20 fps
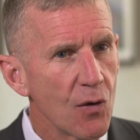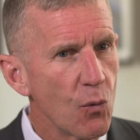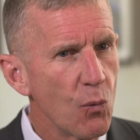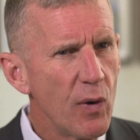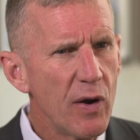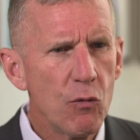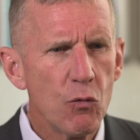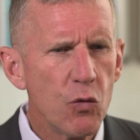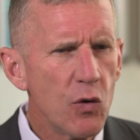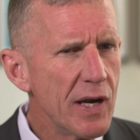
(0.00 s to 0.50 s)

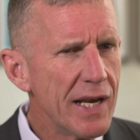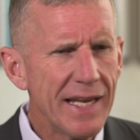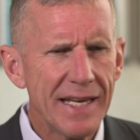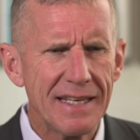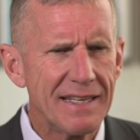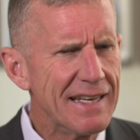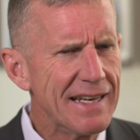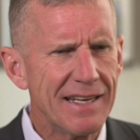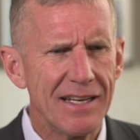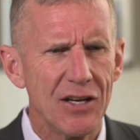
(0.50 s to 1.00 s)
We really
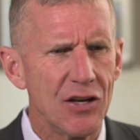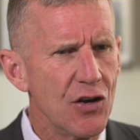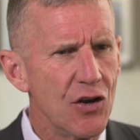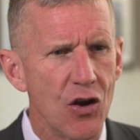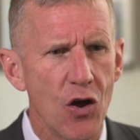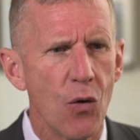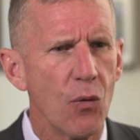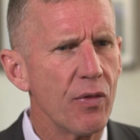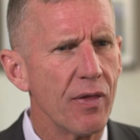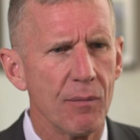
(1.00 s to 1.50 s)
didn't
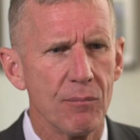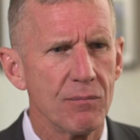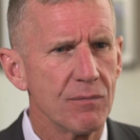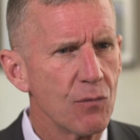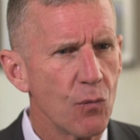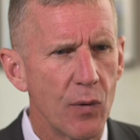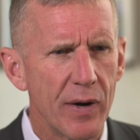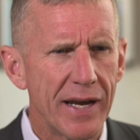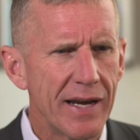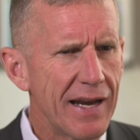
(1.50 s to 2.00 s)
know them.
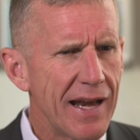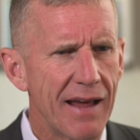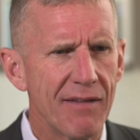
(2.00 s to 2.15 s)
We didn't